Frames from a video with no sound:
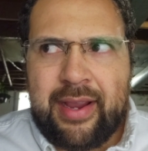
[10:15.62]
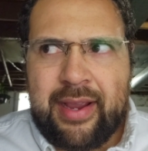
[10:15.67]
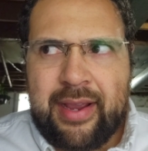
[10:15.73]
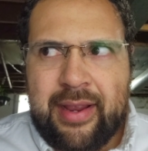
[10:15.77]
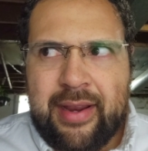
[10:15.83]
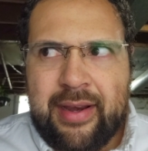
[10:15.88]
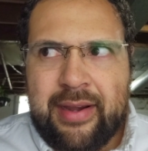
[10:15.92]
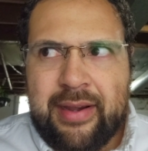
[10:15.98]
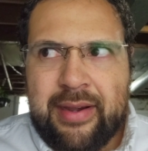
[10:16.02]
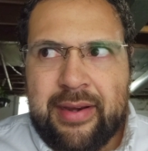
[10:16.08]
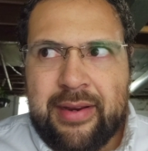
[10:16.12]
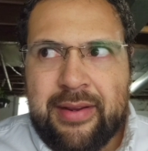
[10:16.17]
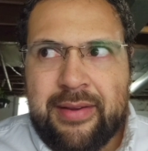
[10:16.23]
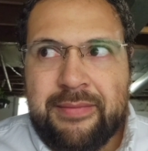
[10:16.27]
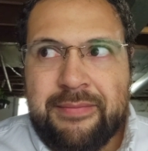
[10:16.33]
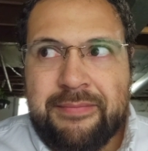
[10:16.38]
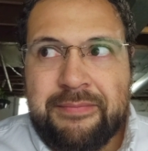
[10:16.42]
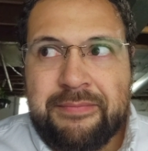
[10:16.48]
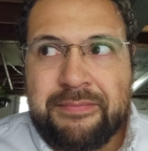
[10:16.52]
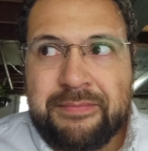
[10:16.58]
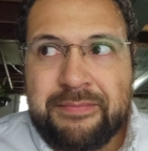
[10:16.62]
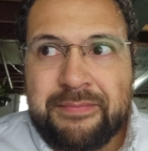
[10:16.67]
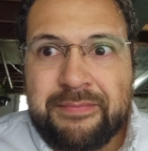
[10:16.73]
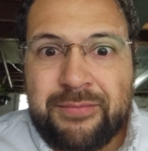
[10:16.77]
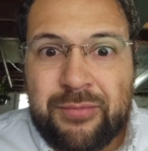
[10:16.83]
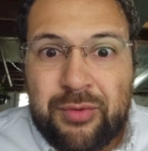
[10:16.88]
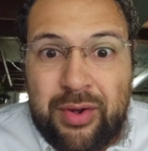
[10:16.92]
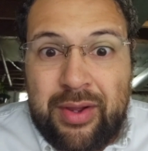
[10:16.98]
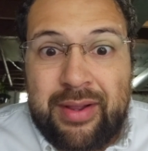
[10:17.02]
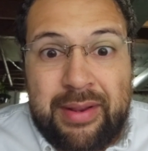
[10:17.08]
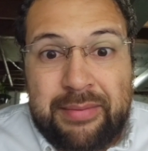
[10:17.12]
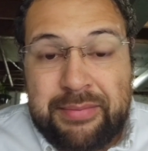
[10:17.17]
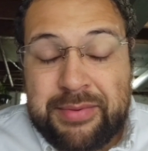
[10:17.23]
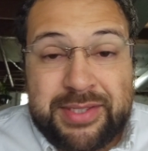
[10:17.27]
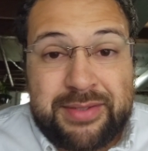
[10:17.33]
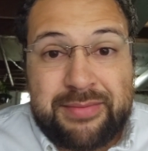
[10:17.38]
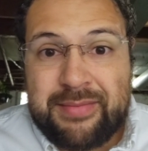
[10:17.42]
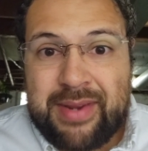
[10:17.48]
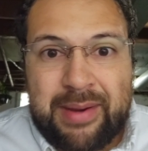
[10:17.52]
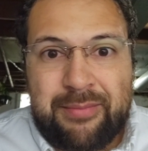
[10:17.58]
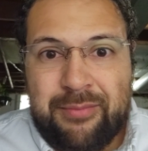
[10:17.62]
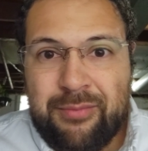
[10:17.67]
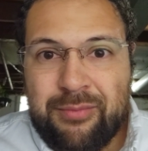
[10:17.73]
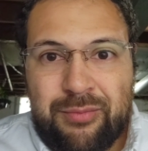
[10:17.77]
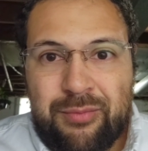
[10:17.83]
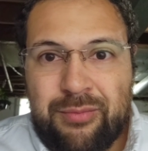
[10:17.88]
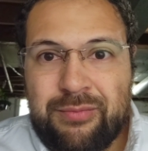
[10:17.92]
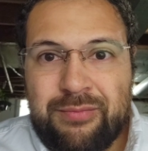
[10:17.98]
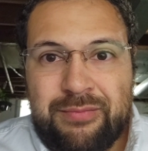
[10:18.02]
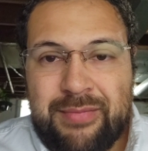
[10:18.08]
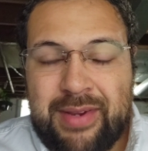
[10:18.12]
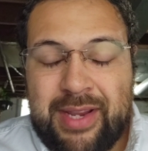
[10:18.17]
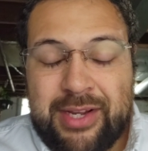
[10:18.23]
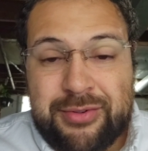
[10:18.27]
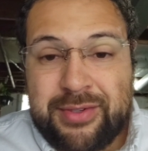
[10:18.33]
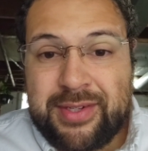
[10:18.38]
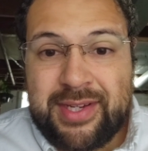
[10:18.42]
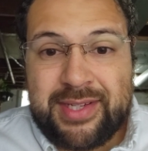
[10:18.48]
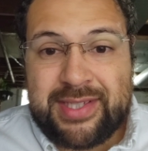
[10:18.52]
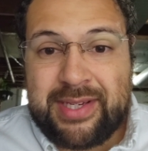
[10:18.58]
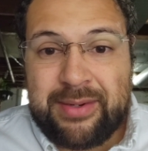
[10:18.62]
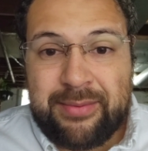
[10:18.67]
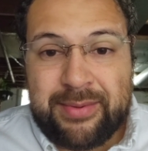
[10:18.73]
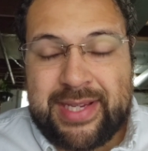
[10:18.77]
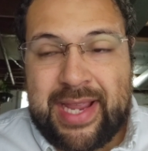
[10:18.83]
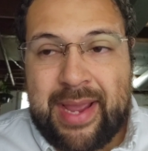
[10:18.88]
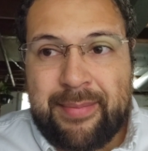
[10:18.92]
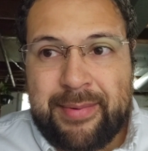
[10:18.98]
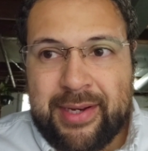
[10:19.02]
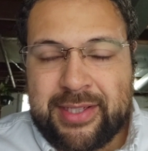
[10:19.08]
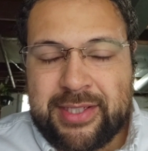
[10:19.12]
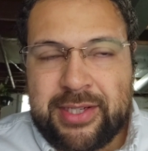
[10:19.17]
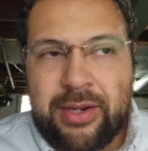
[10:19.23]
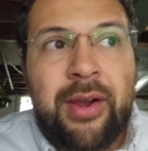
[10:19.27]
and well, I'm interested to see what's happening.